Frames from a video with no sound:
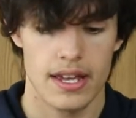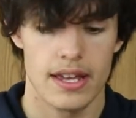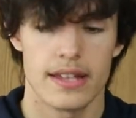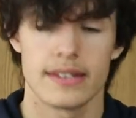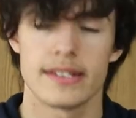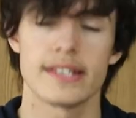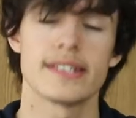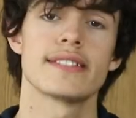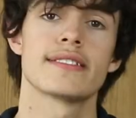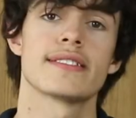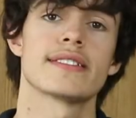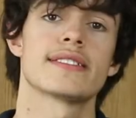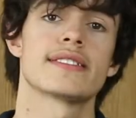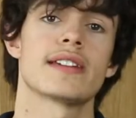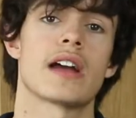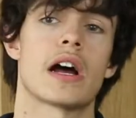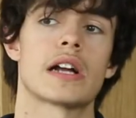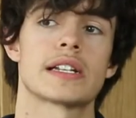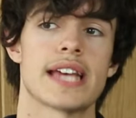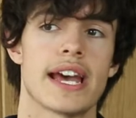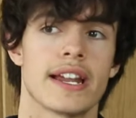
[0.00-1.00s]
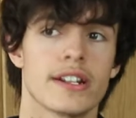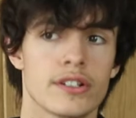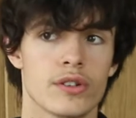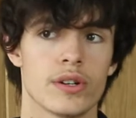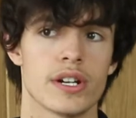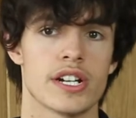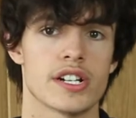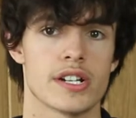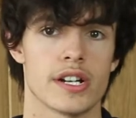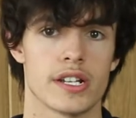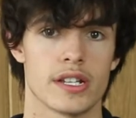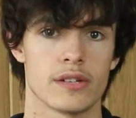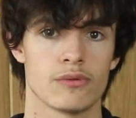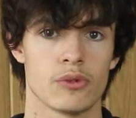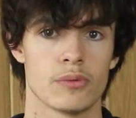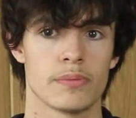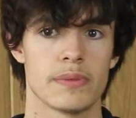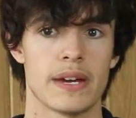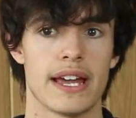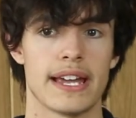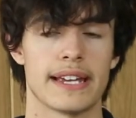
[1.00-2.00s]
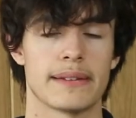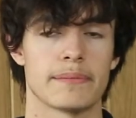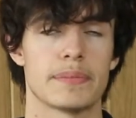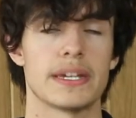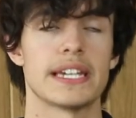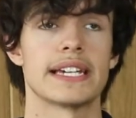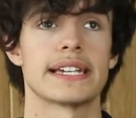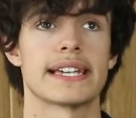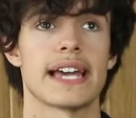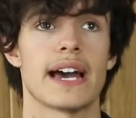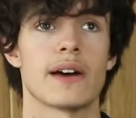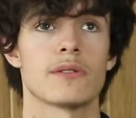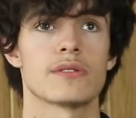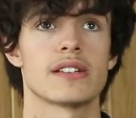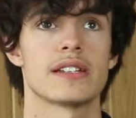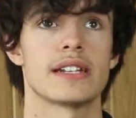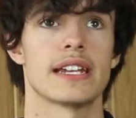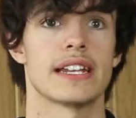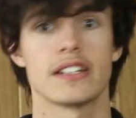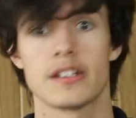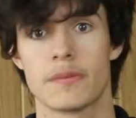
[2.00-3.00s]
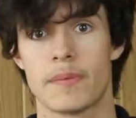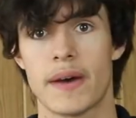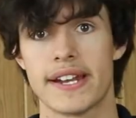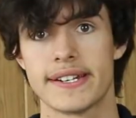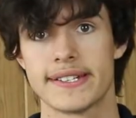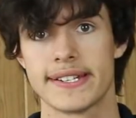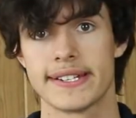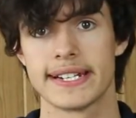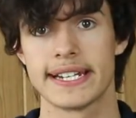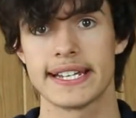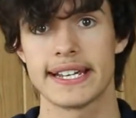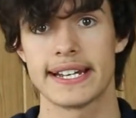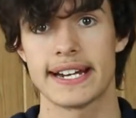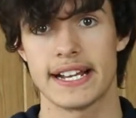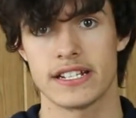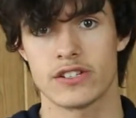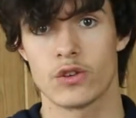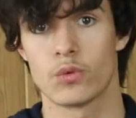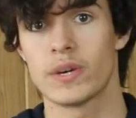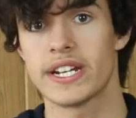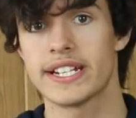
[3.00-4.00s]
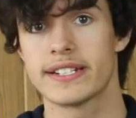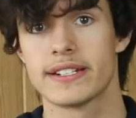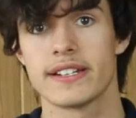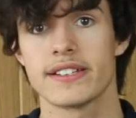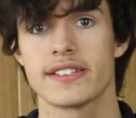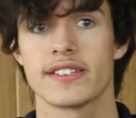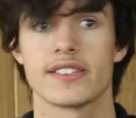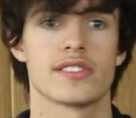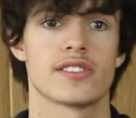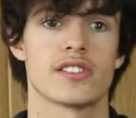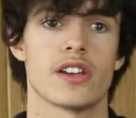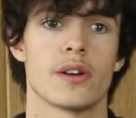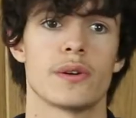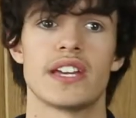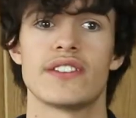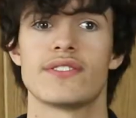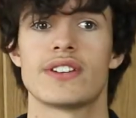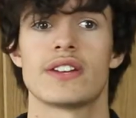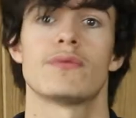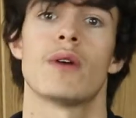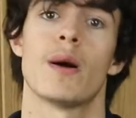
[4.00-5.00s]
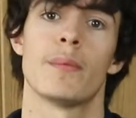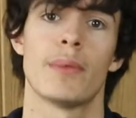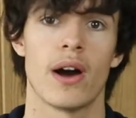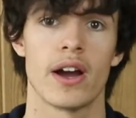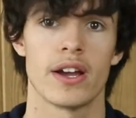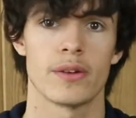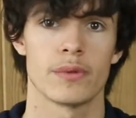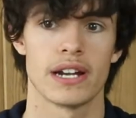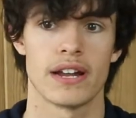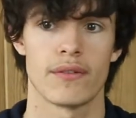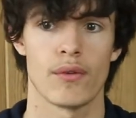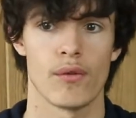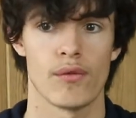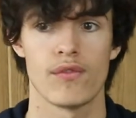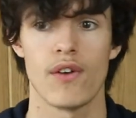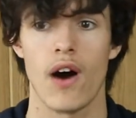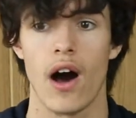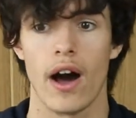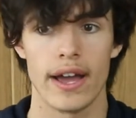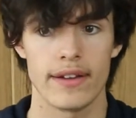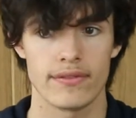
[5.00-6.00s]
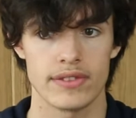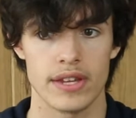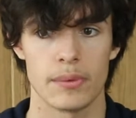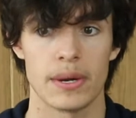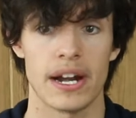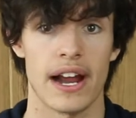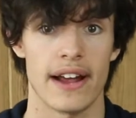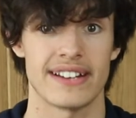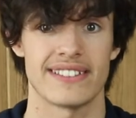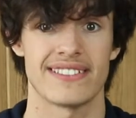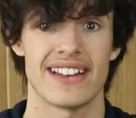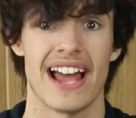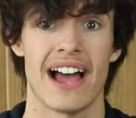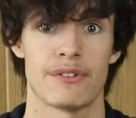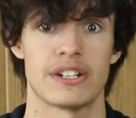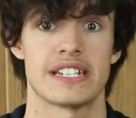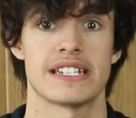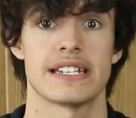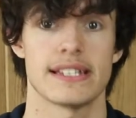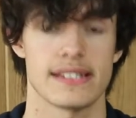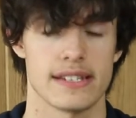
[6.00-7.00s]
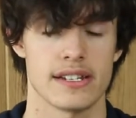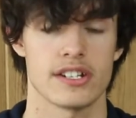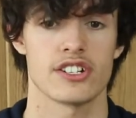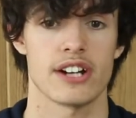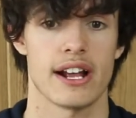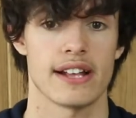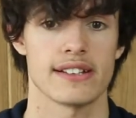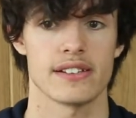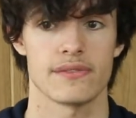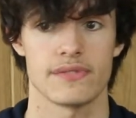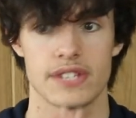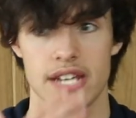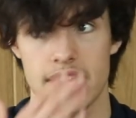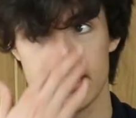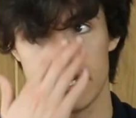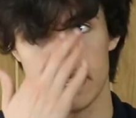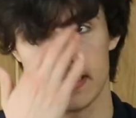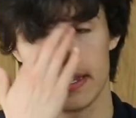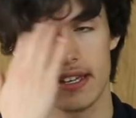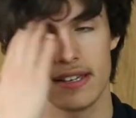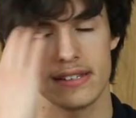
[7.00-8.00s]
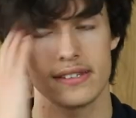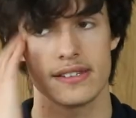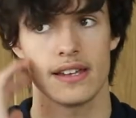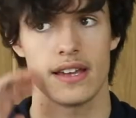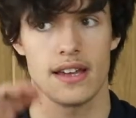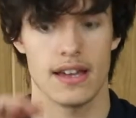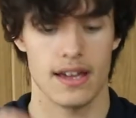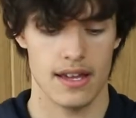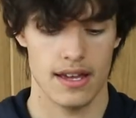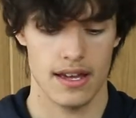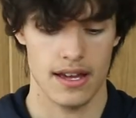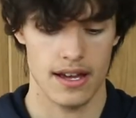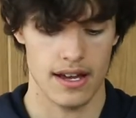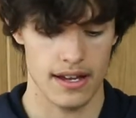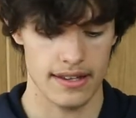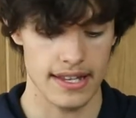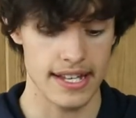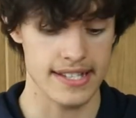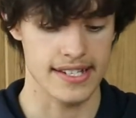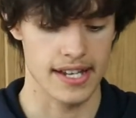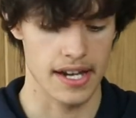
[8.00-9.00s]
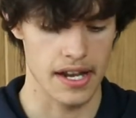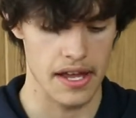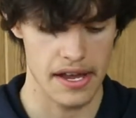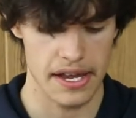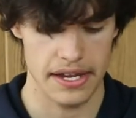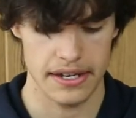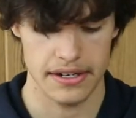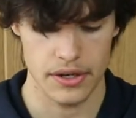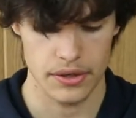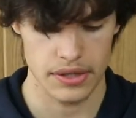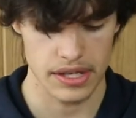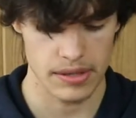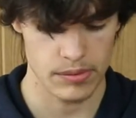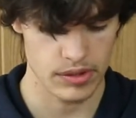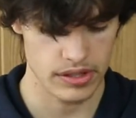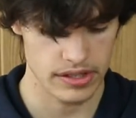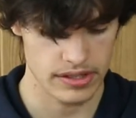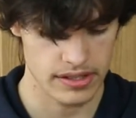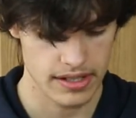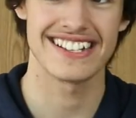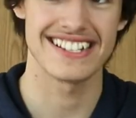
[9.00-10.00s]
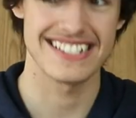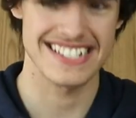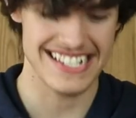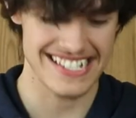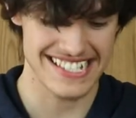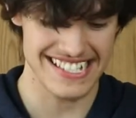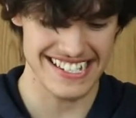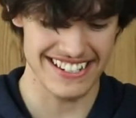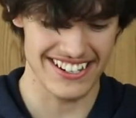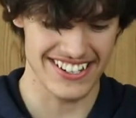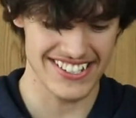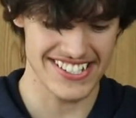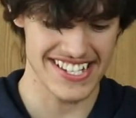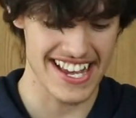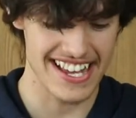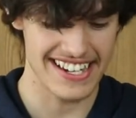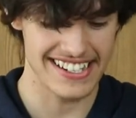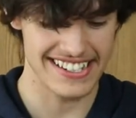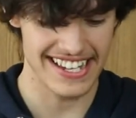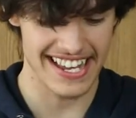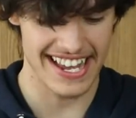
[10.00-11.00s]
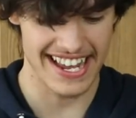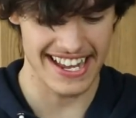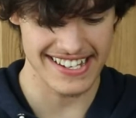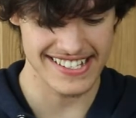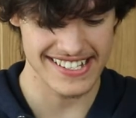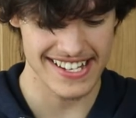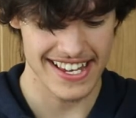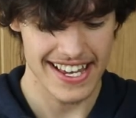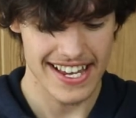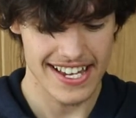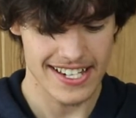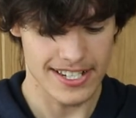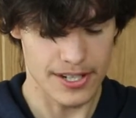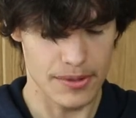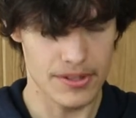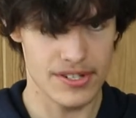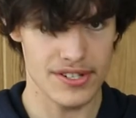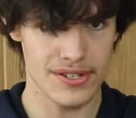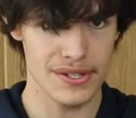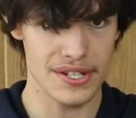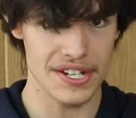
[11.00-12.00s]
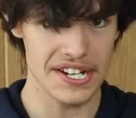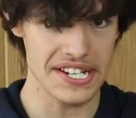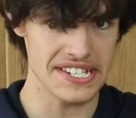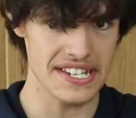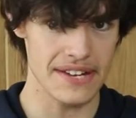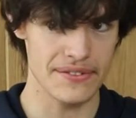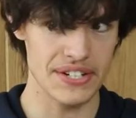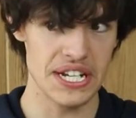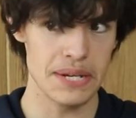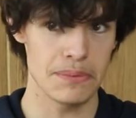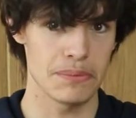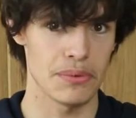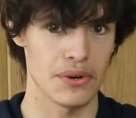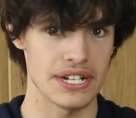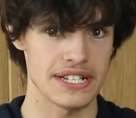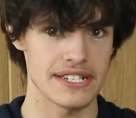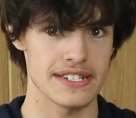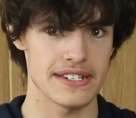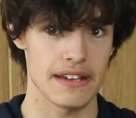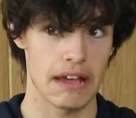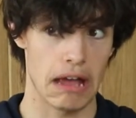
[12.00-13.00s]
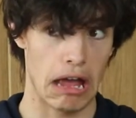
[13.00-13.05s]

This is a CR 10 creature that will be encountered independently and has a weakness, so even if my party were level 5, they would have a decent chance of taking this. That's a lie. No, they wouldn't, because it's CR 10 and it has 237 hit points.